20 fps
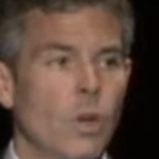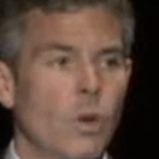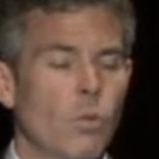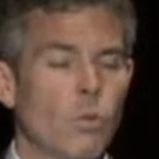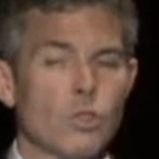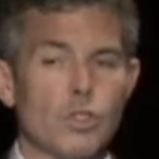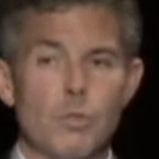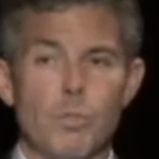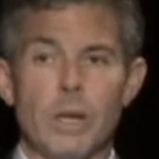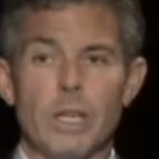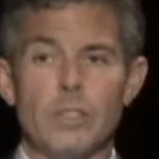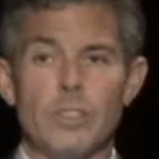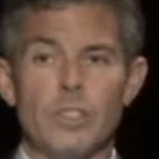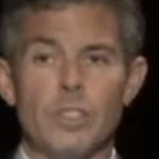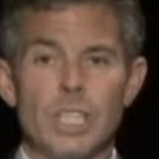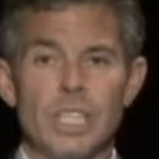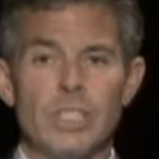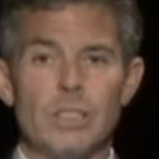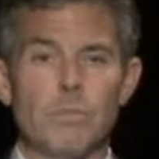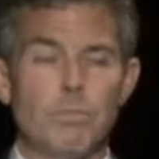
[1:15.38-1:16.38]
We'll spend
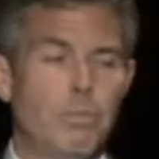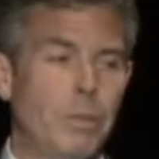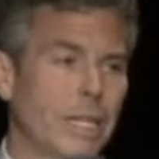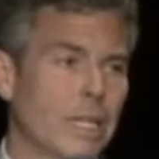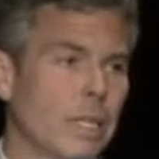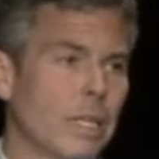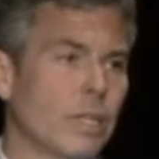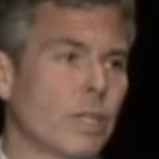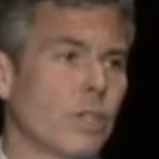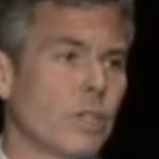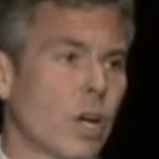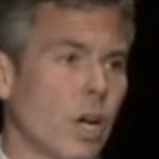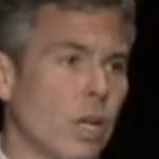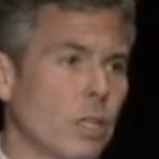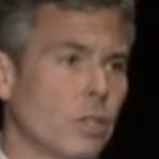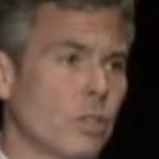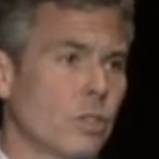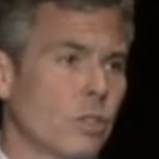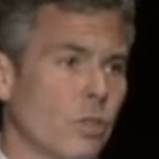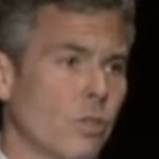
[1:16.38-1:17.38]
$6 billion
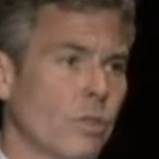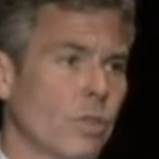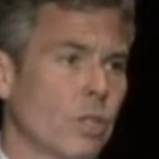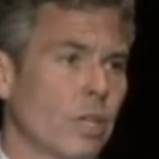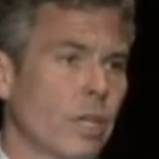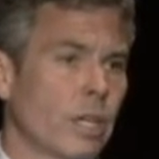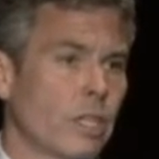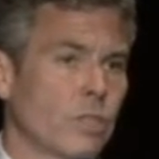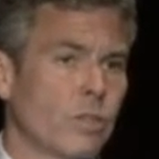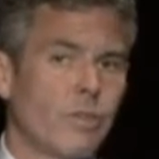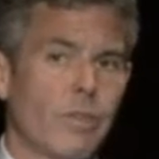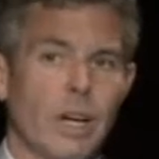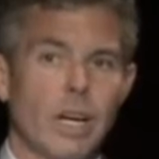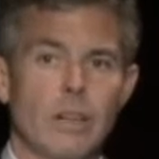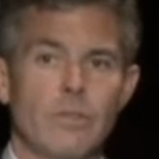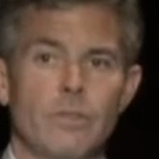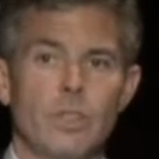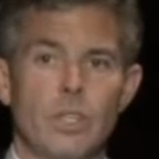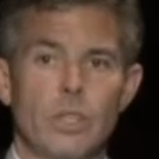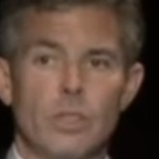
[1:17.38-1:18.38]
over the next
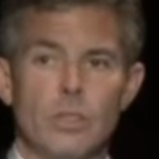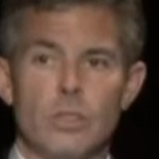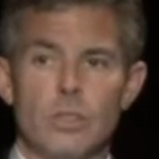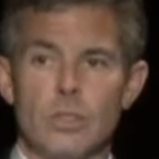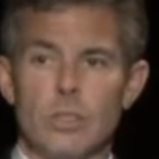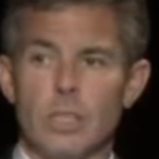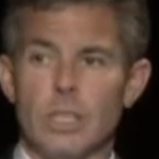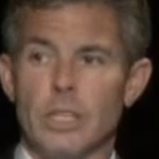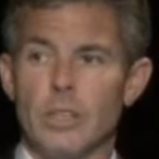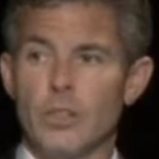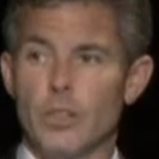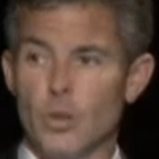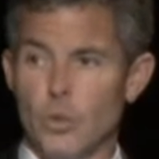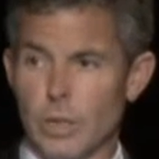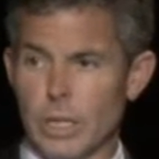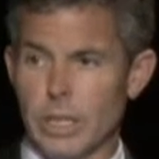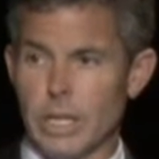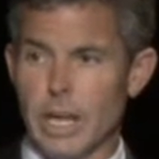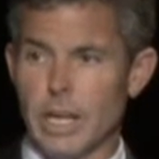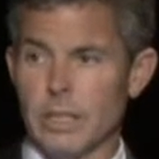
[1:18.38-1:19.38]
five years in
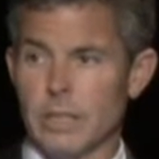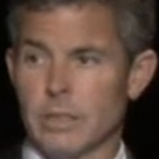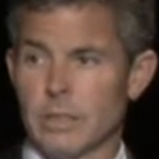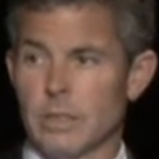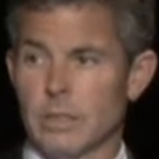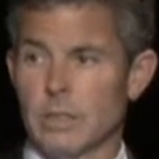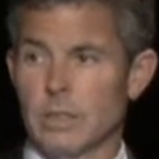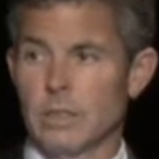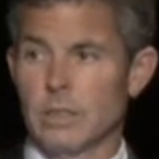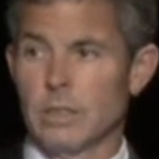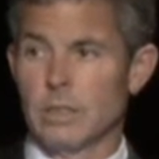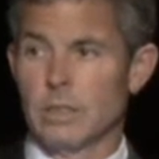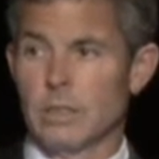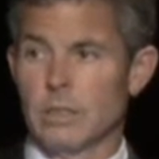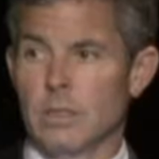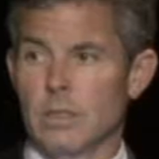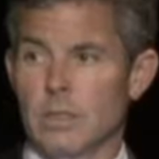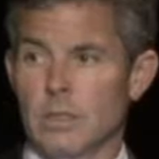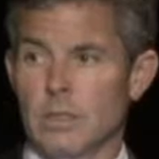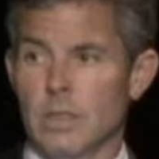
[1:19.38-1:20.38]
doing that.
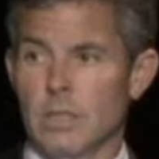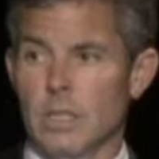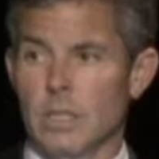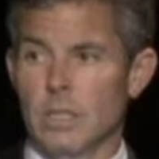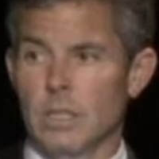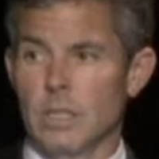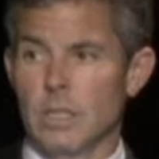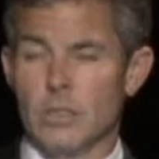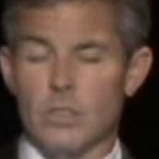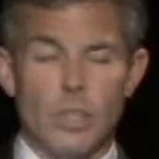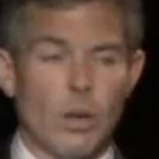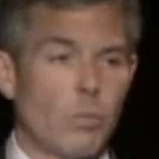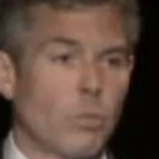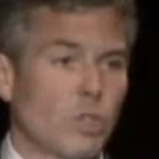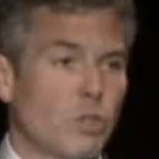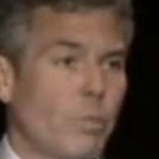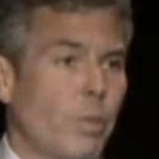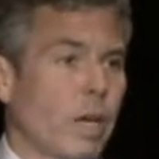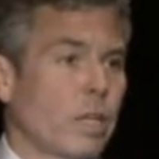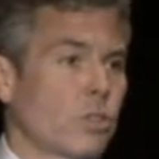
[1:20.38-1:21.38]
In some
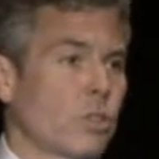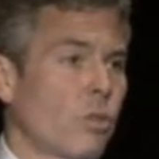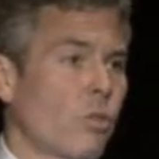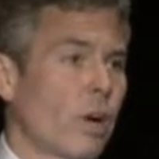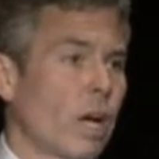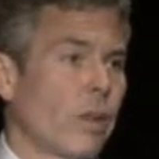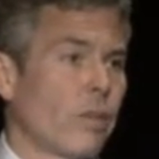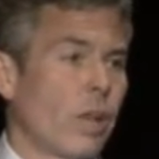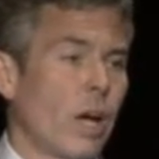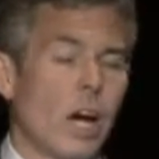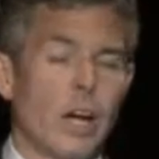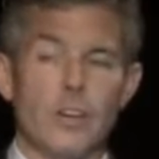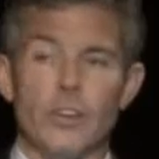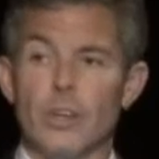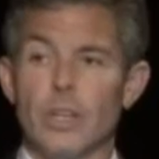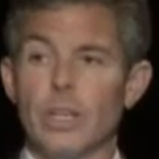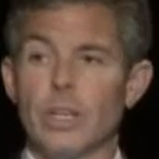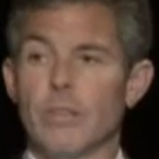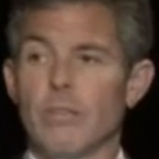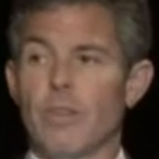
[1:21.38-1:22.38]
respects, around the
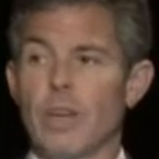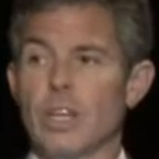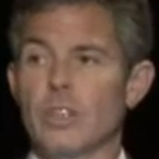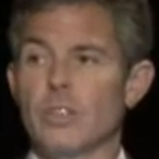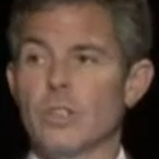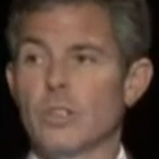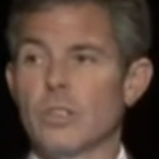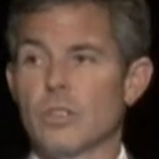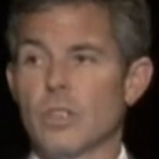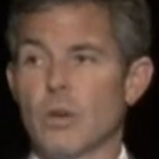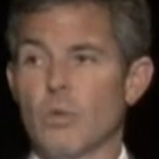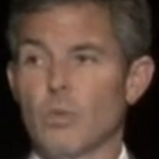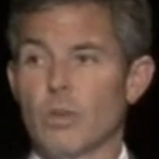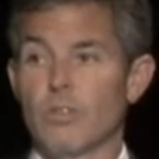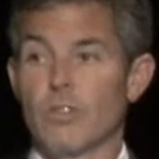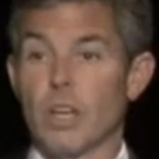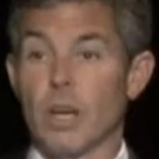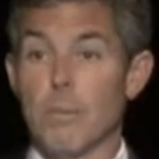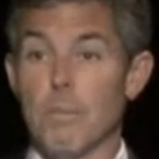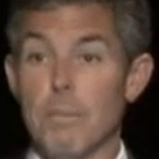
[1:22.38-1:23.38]
100 innovations that
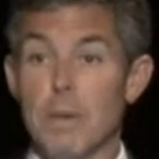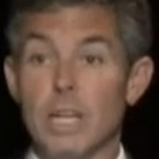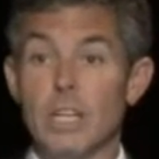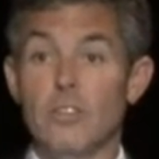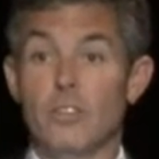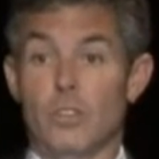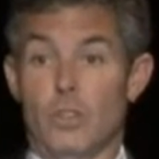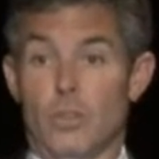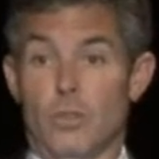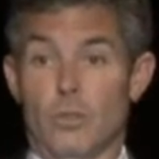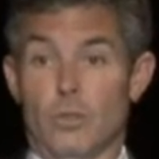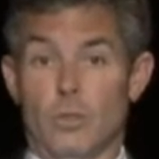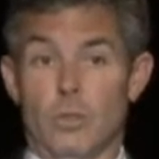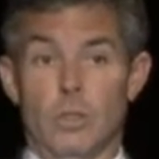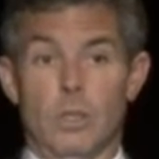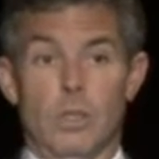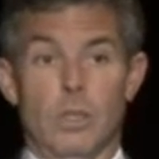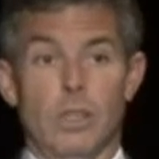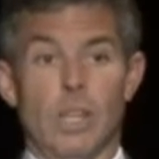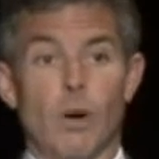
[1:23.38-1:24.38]
we've committed to
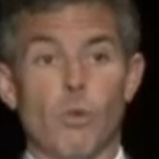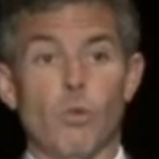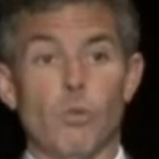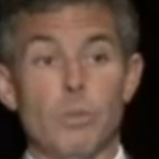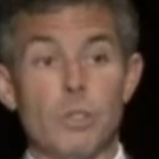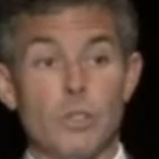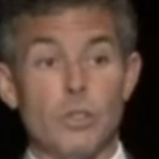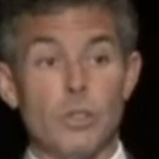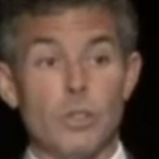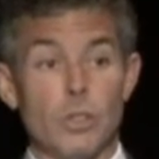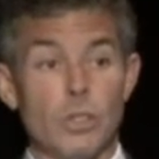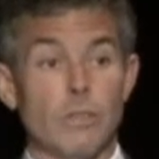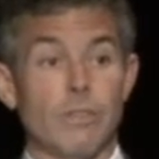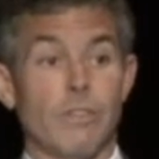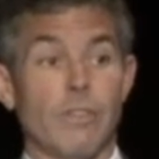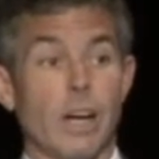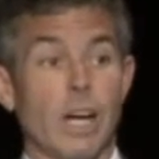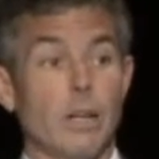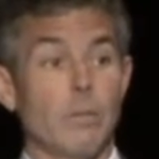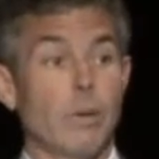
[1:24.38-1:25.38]
that will be
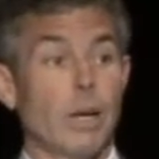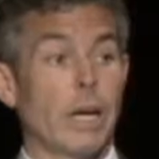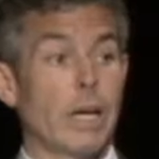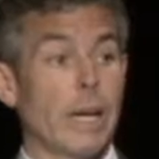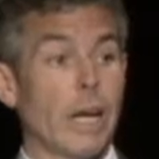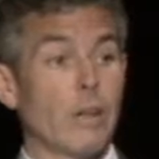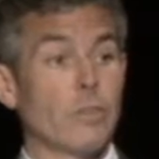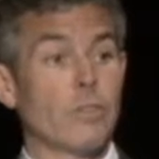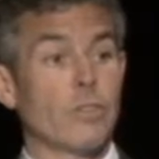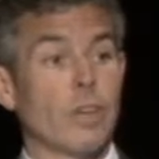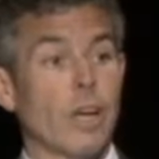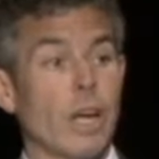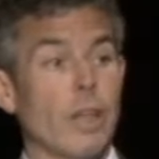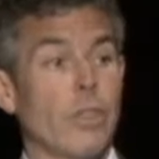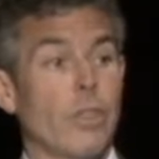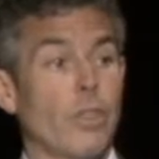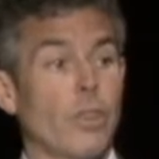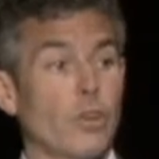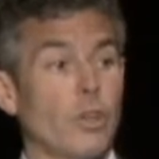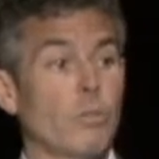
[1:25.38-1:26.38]
certified by an outside
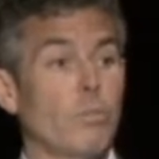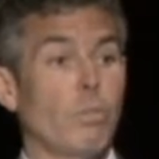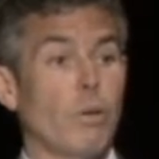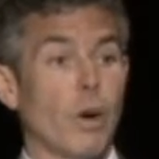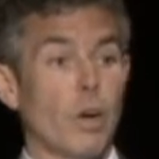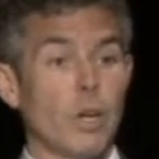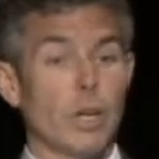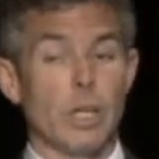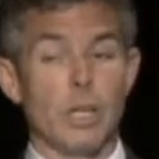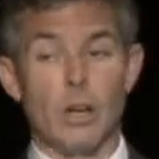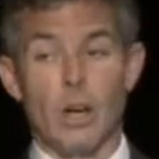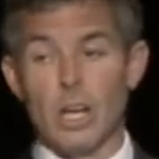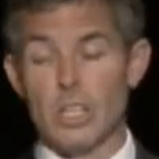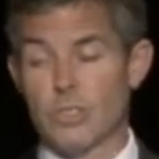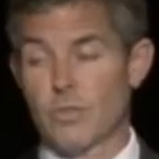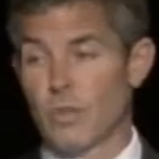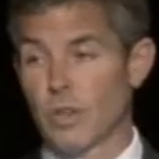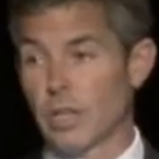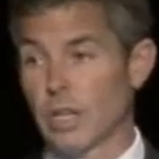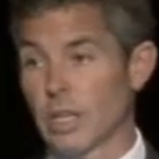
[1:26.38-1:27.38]
third party,
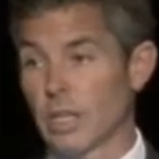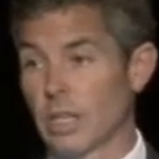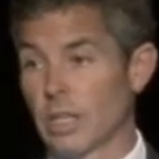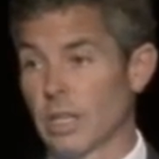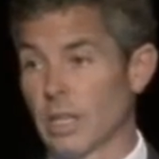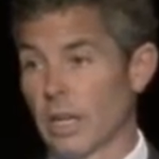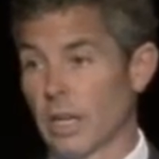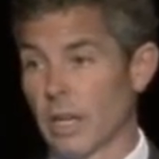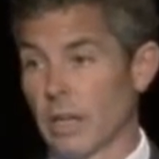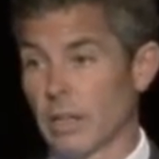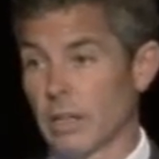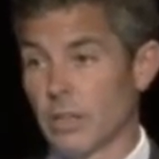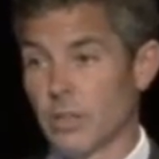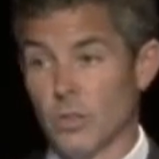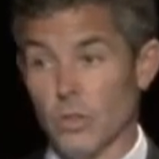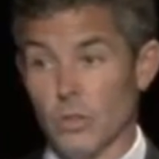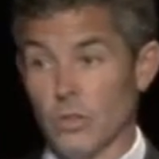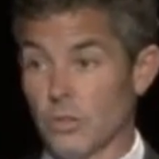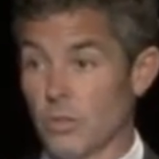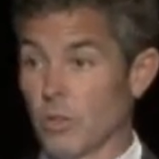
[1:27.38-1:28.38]
Oxford Analytica, and
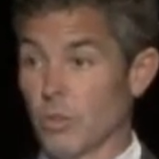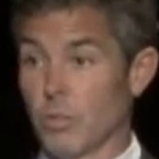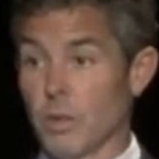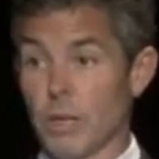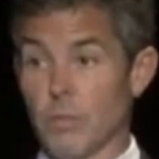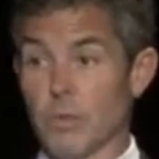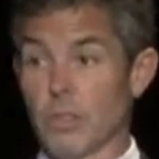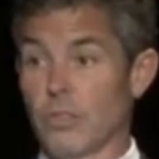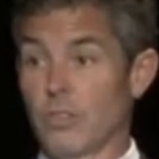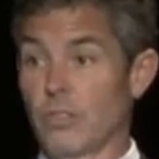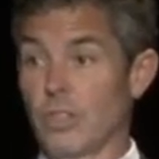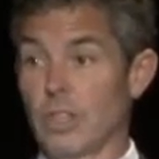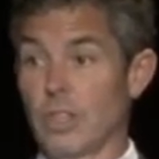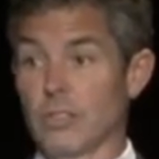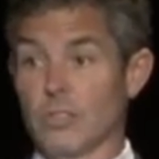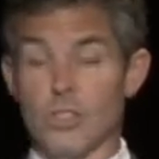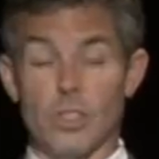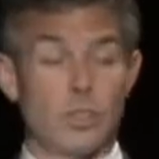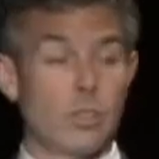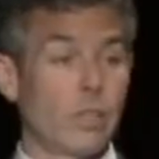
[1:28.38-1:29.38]
you'll, you'll be able to see
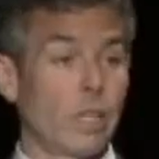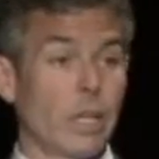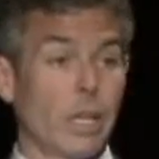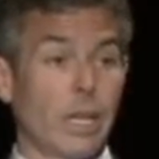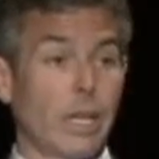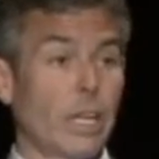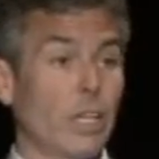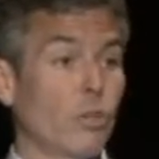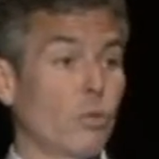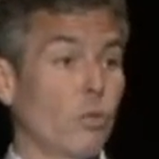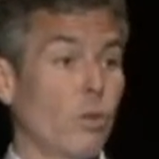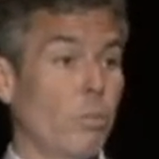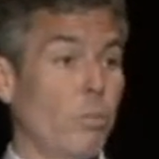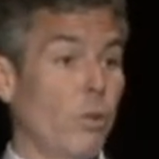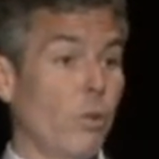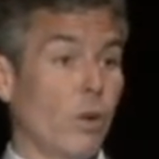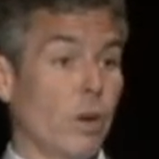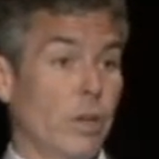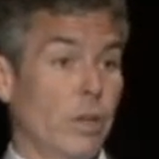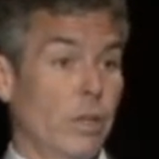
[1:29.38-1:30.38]
it just like an annual
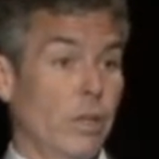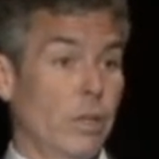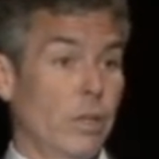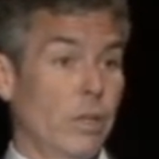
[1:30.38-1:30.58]
report.